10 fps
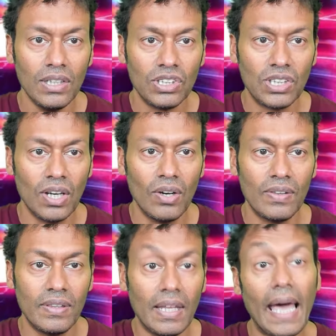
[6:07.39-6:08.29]
So,
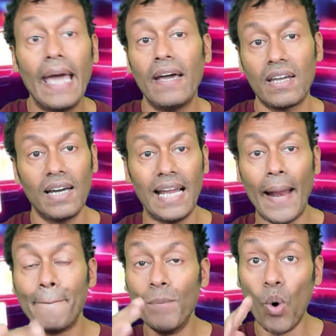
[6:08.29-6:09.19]
Ayer cut
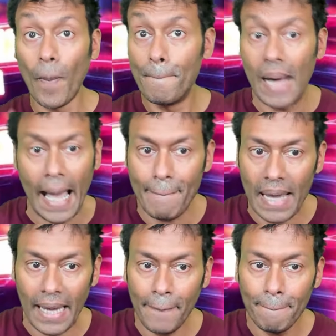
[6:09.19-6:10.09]
had more
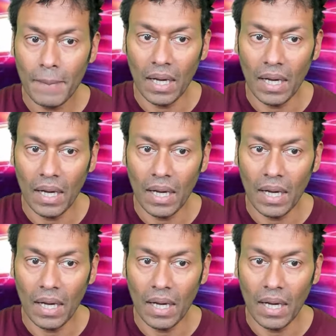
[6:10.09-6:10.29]
Batman.